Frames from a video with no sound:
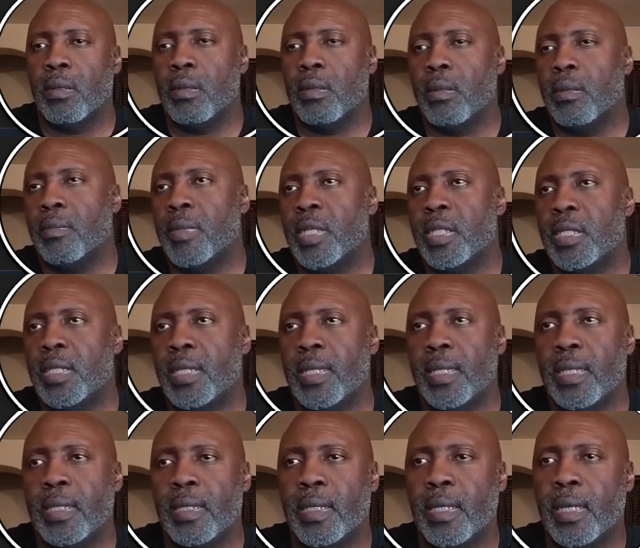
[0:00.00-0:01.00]
me
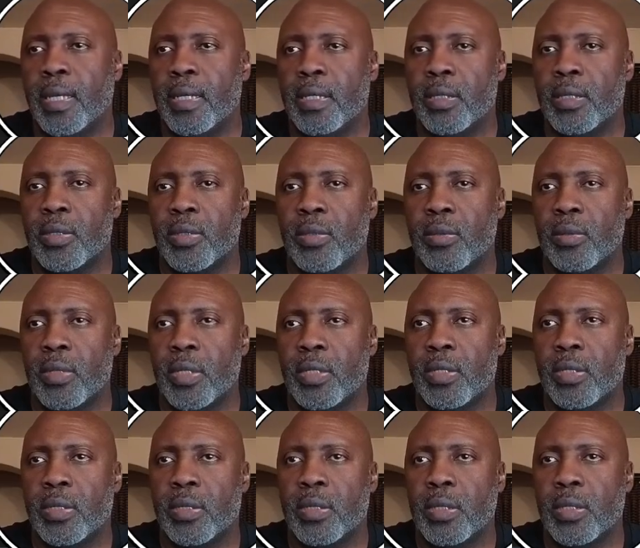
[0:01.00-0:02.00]
delete that. So
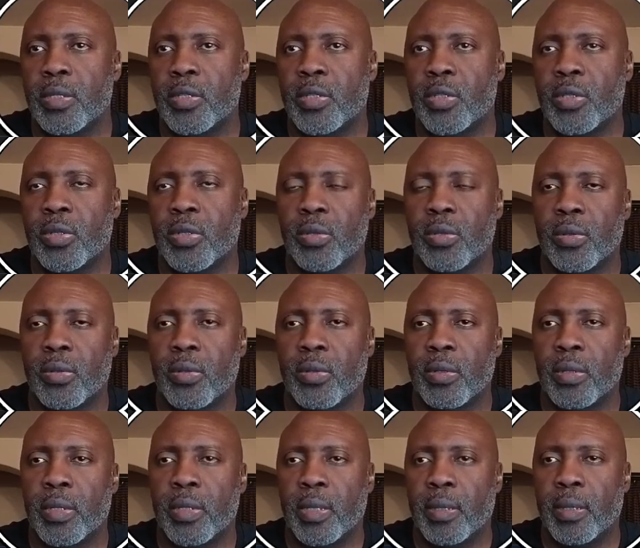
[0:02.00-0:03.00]
let's
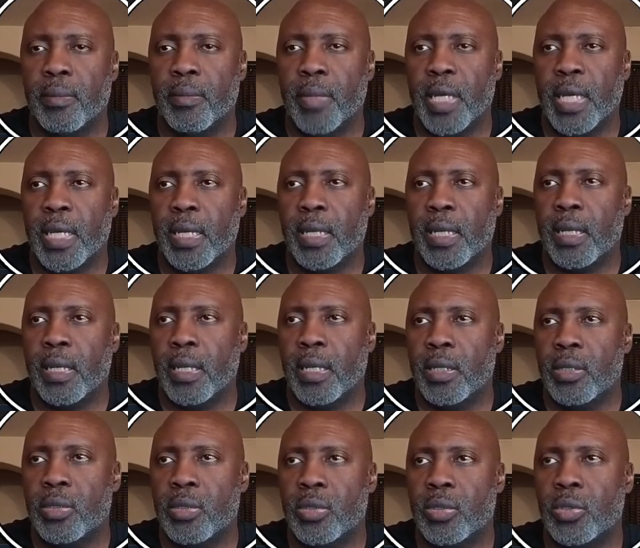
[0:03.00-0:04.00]
scroll back
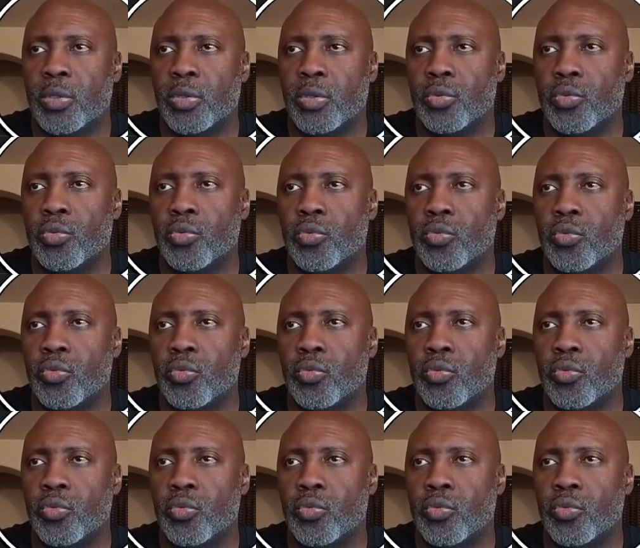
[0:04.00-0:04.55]
to